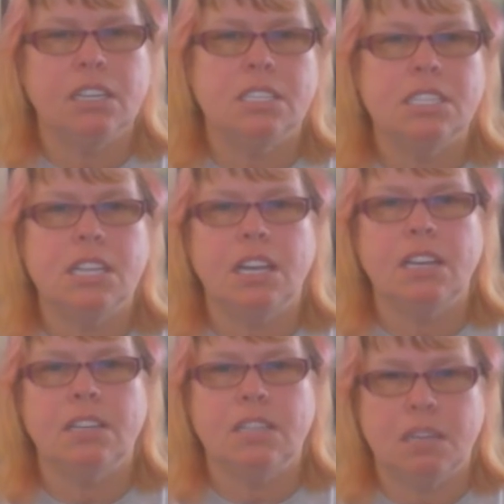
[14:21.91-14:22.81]

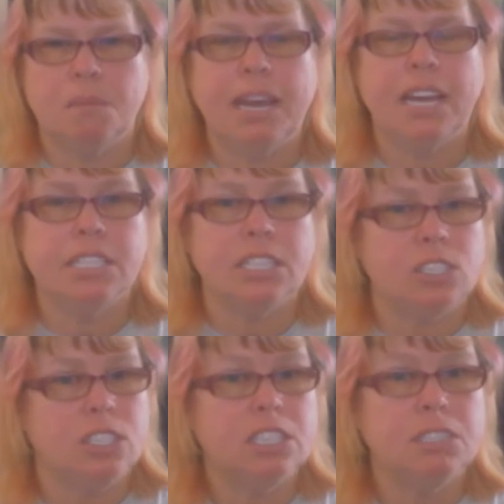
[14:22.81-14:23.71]
and
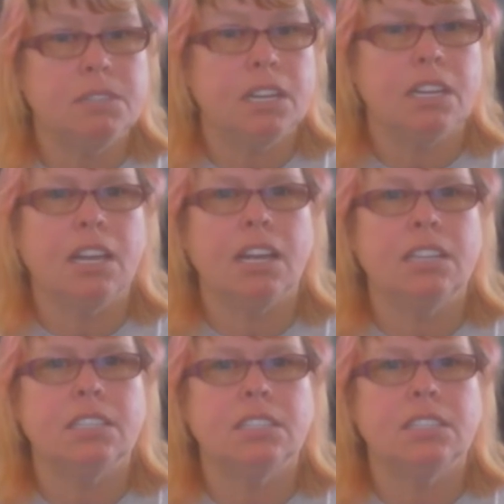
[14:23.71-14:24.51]
passing judgment on it,